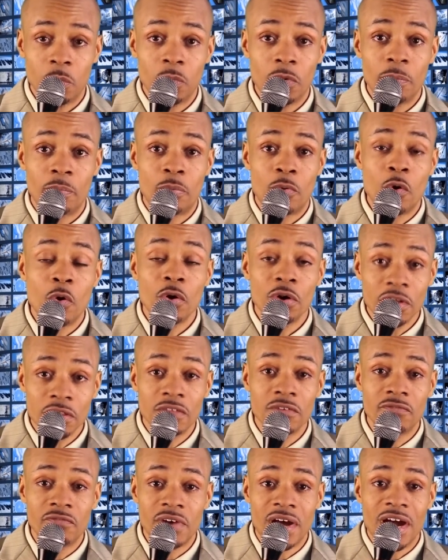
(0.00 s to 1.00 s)

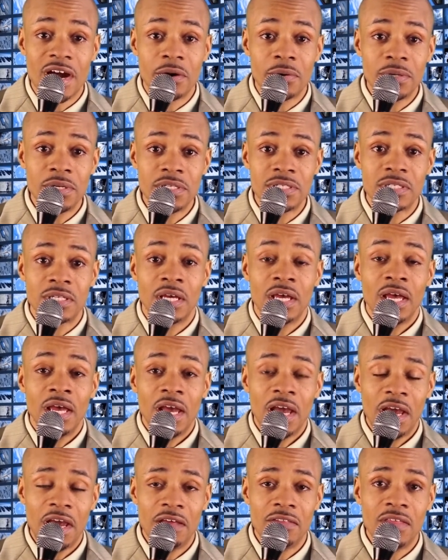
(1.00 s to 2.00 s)
reported the virus
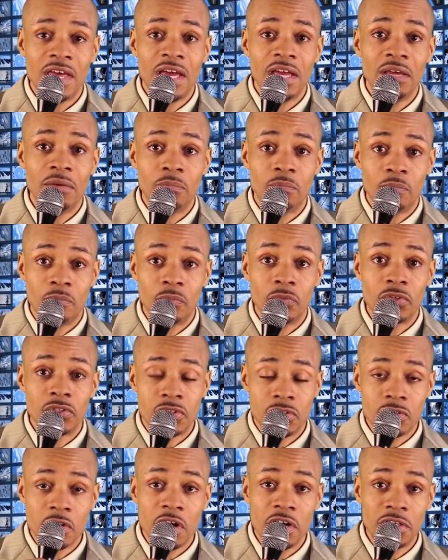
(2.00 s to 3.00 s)
and they
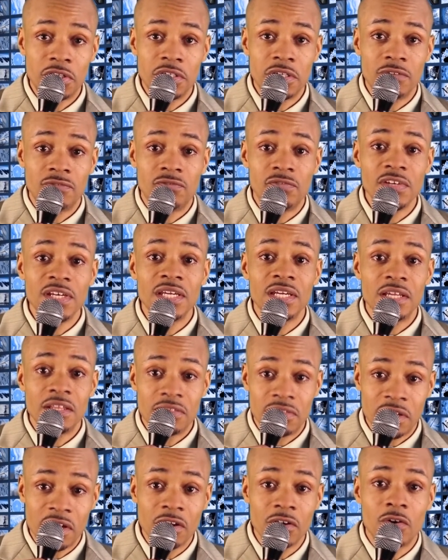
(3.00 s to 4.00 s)
start to defeat
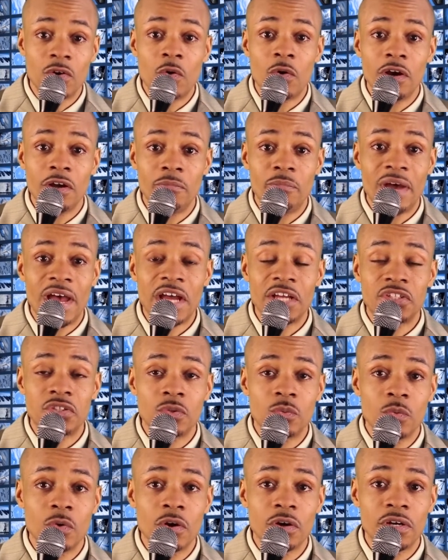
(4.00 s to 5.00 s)
it, they're going back
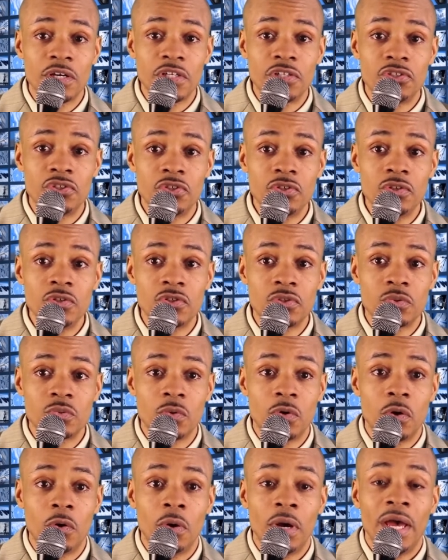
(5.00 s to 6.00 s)
to work as
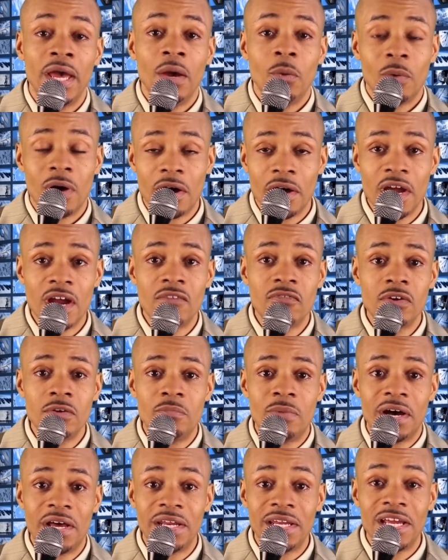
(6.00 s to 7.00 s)
usual while
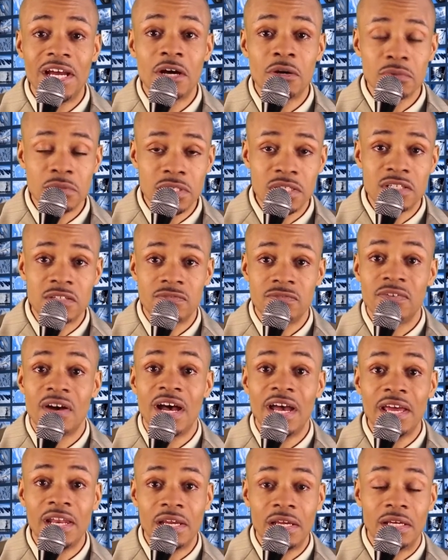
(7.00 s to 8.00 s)
everybody else is
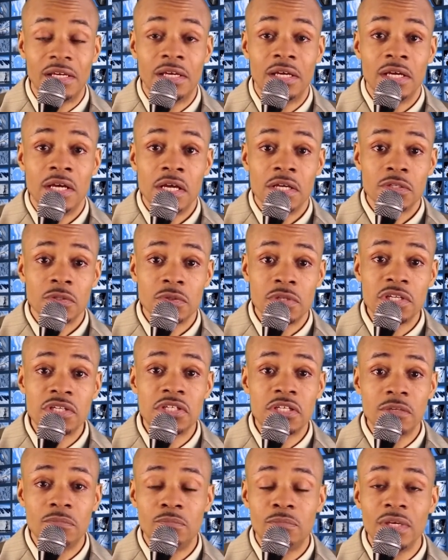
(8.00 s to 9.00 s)
fighting. So
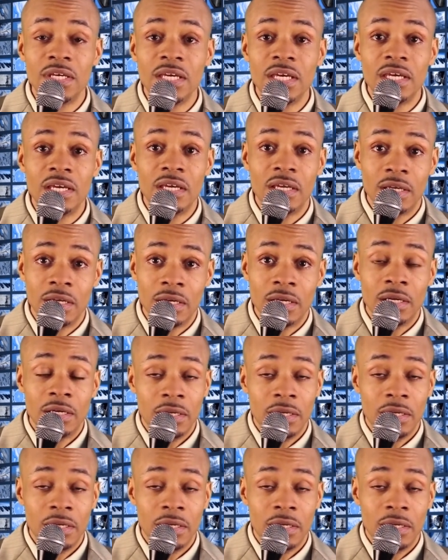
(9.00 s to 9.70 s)
this could be